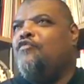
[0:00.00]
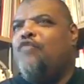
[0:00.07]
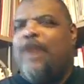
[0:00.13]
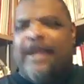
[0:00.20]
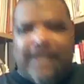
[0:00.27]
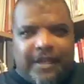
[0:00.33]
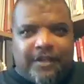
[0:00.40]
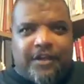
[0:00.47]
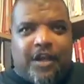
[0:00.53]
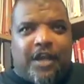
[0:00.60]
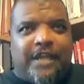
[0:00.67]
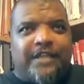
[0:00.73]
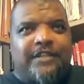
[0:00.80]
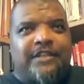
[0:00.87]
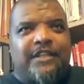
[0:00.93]

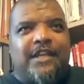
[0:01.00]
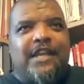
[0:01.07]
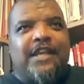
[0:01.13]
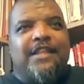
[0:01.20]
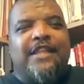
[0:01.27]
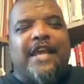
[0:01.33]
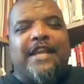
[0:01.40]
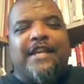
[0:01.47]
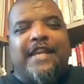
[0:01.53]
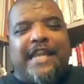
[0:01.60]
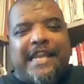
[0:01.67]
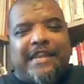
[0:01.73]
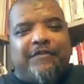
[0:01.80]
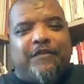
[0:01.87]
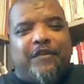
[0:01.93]
recognize that
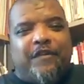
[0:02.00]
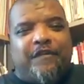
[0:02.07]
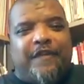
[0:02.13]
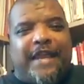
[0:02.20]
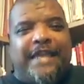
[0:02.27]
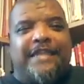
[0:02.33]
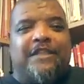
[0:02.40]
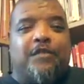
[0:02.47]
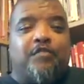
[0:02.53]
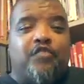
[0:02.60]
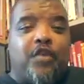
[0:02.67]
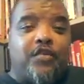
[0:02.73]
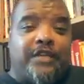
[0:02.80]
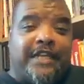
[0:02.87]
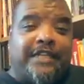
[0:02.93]
kneeling for the flag is a
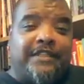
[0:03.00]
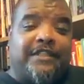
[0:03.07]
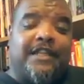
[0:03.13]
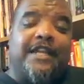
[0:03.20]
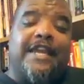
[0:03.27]
protest